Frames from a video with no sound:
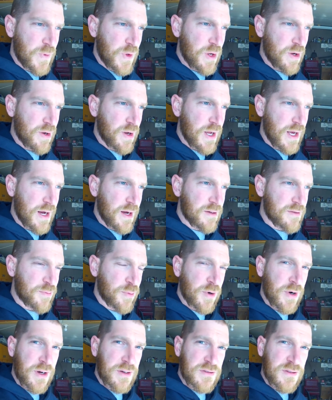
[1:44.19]
your gas
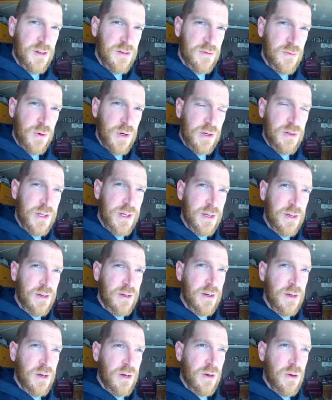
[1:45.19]
process welding
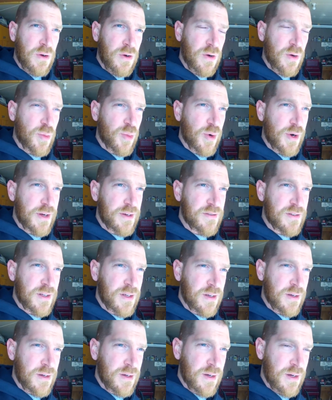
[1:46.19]
or
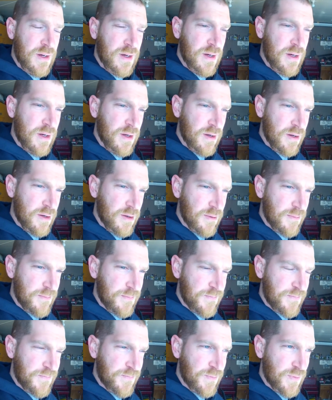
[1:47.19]
brazing. Um,
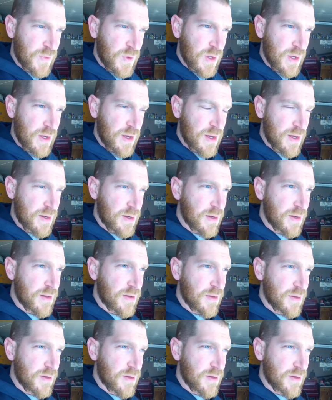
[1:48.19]
and